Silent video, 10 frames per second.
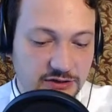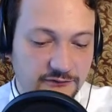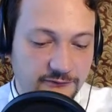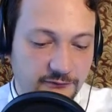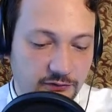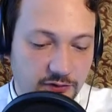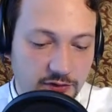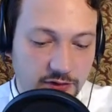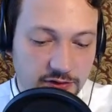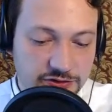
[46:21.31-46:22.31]

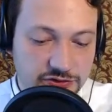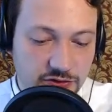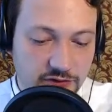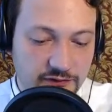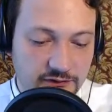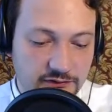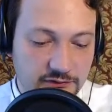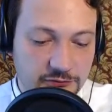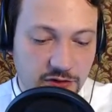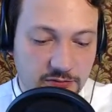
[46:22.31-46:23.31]
for solving the
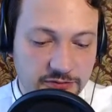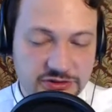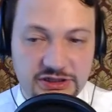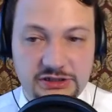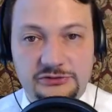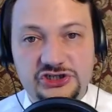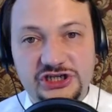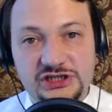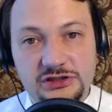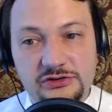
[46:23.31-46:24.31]
problems in
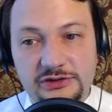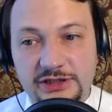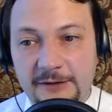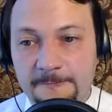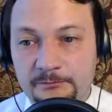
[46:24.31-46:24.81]
machine learning.